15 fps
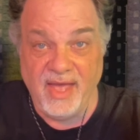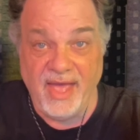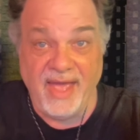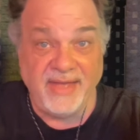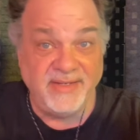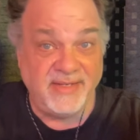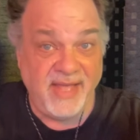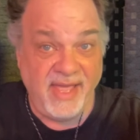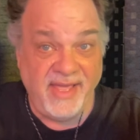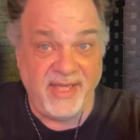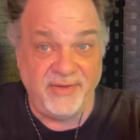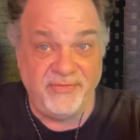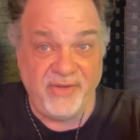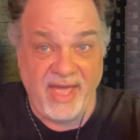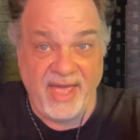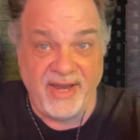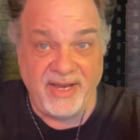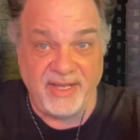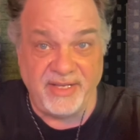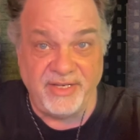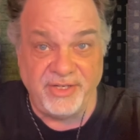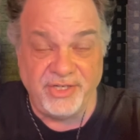and take
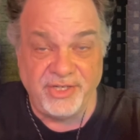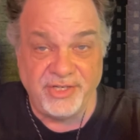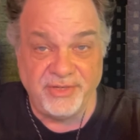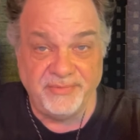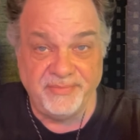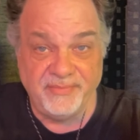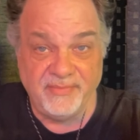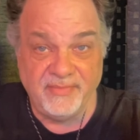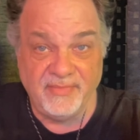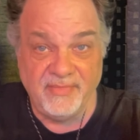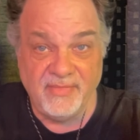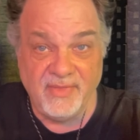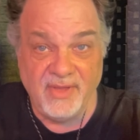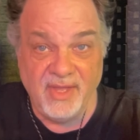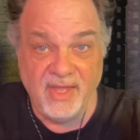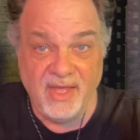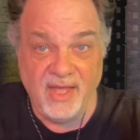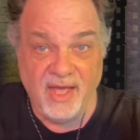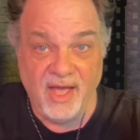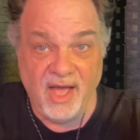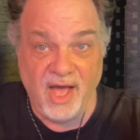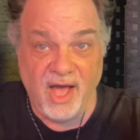advantage
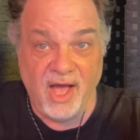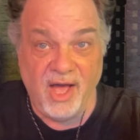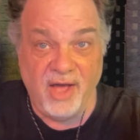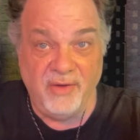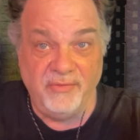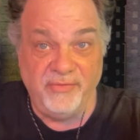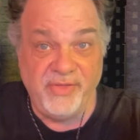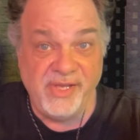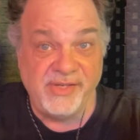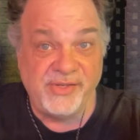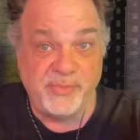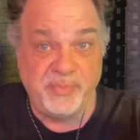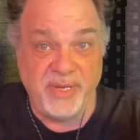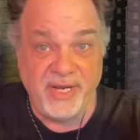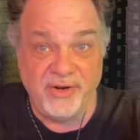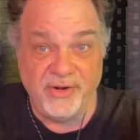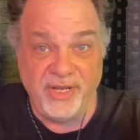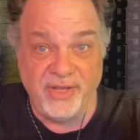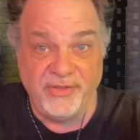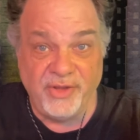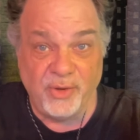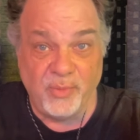of this
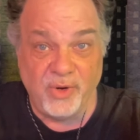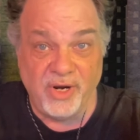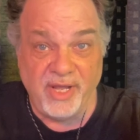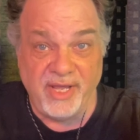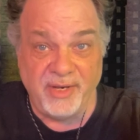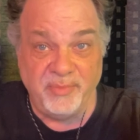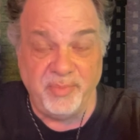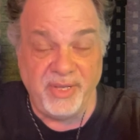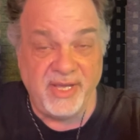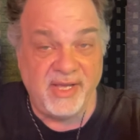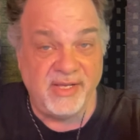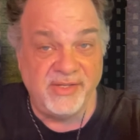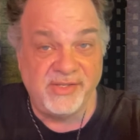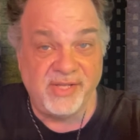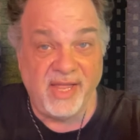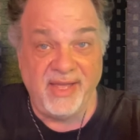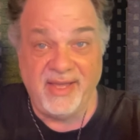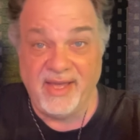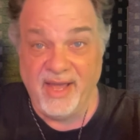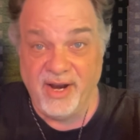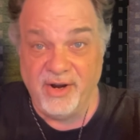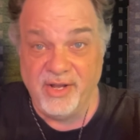period that we're in, because like
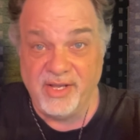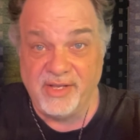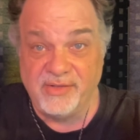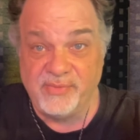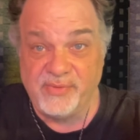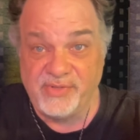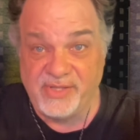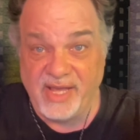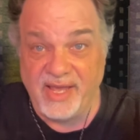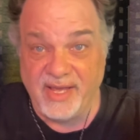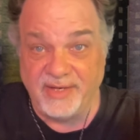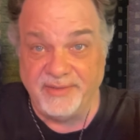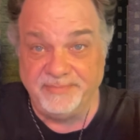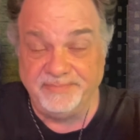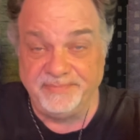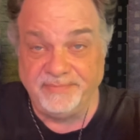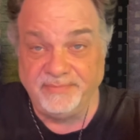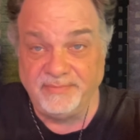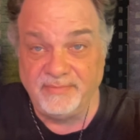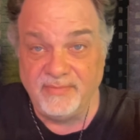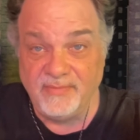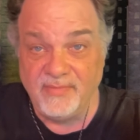Eric said,
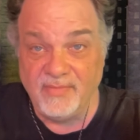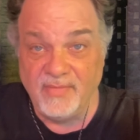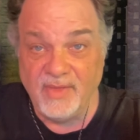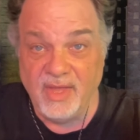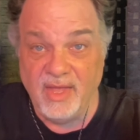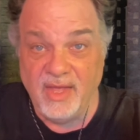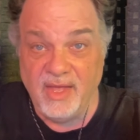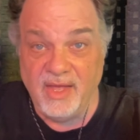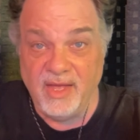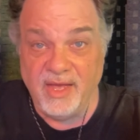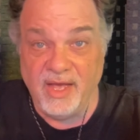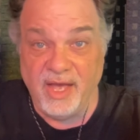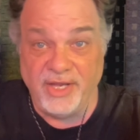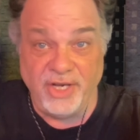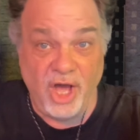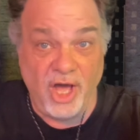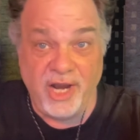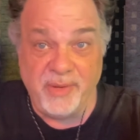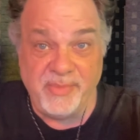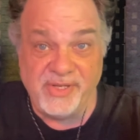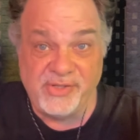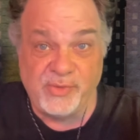
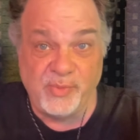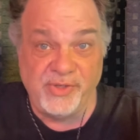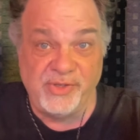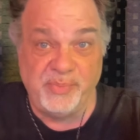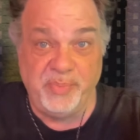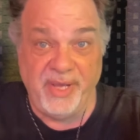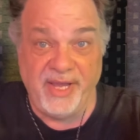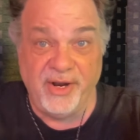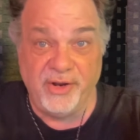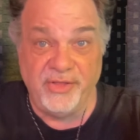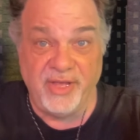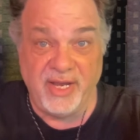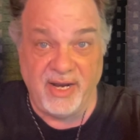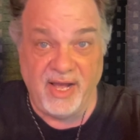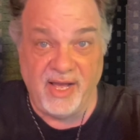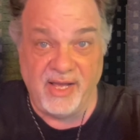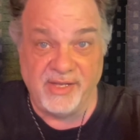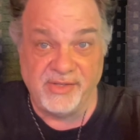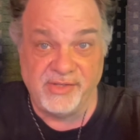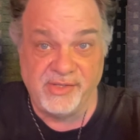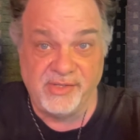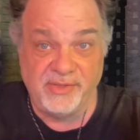Anonymous was bigger than
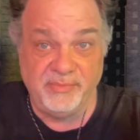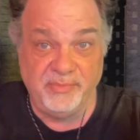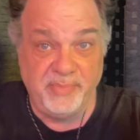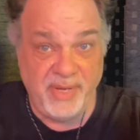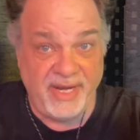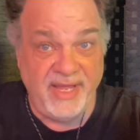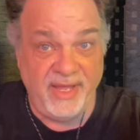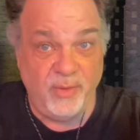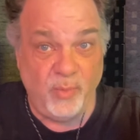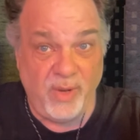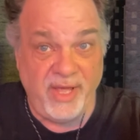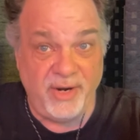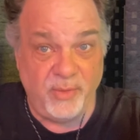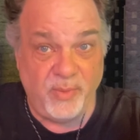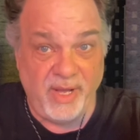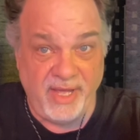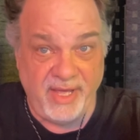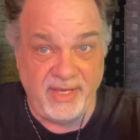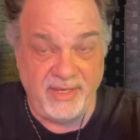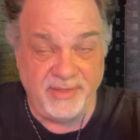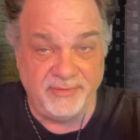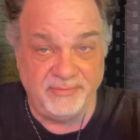us, but it went
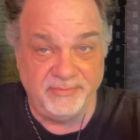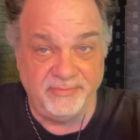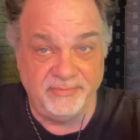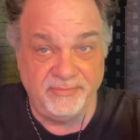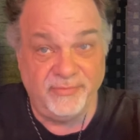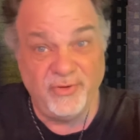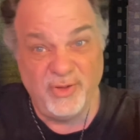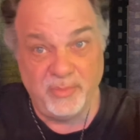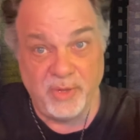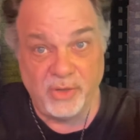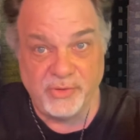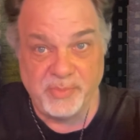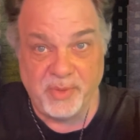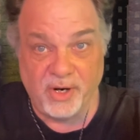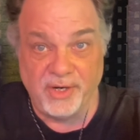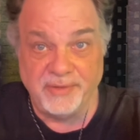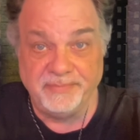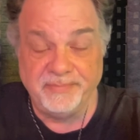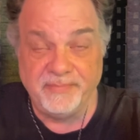away for the most part.